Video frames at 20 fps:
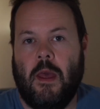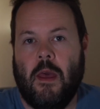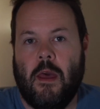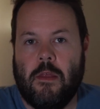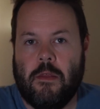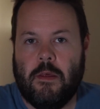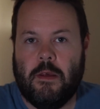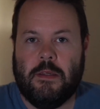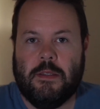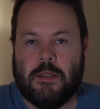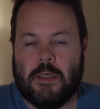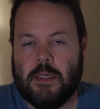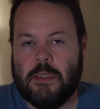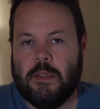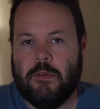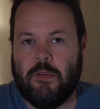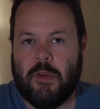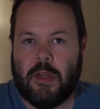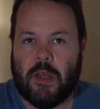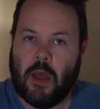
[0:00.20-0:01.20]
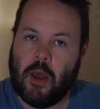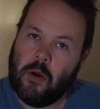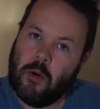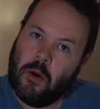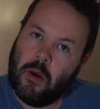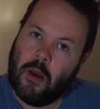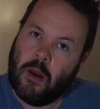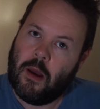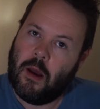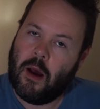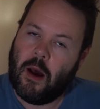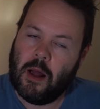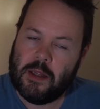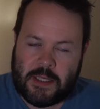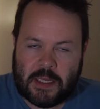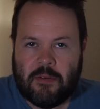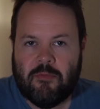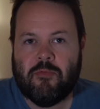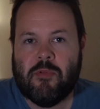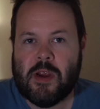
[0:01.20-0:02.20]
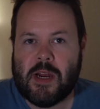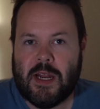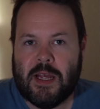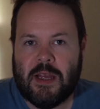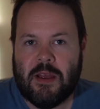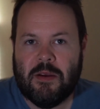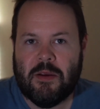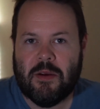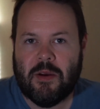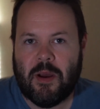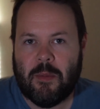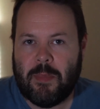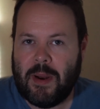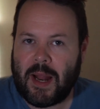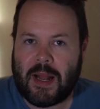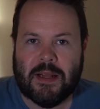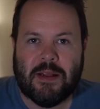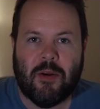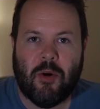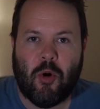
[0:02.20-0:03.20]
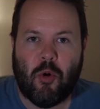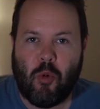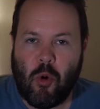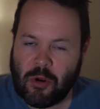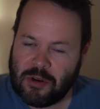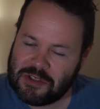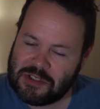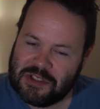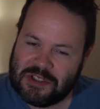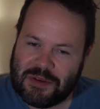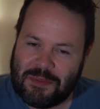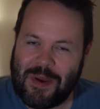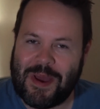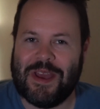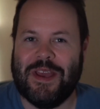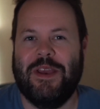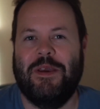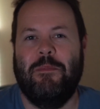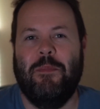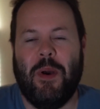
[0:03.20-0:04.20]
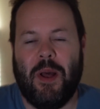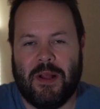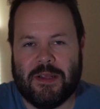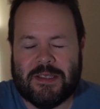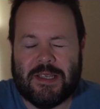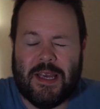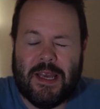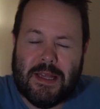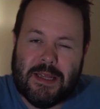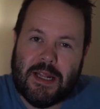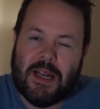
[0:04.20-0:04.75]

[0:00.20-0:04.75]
This is a video I didn't really plan or want to make, but in the